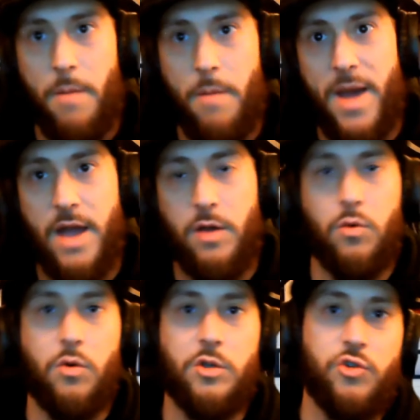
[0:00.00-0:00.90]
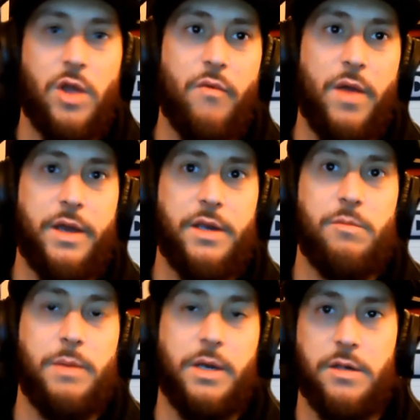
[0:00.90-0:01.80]
back or Trey
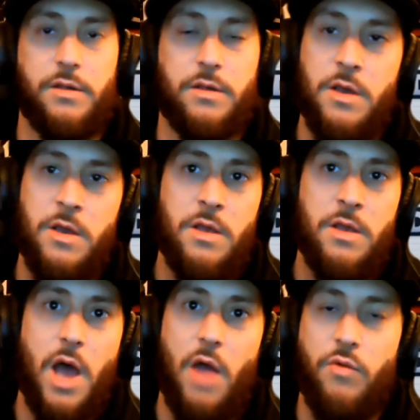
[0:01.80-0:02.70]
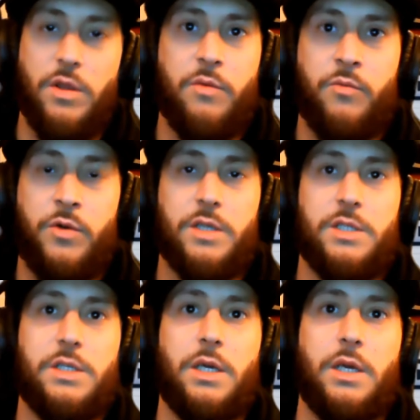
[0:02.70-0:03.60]
Regis, because I really want to
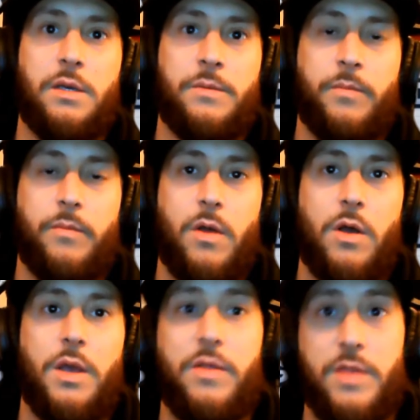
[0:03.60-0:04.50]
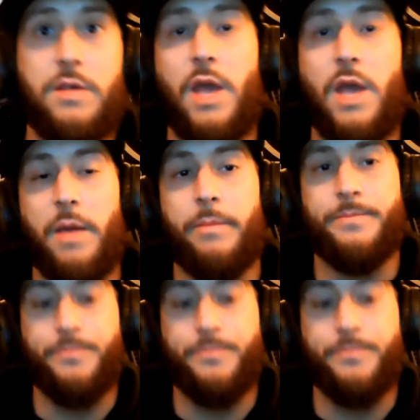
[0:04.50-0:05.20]
see in this game,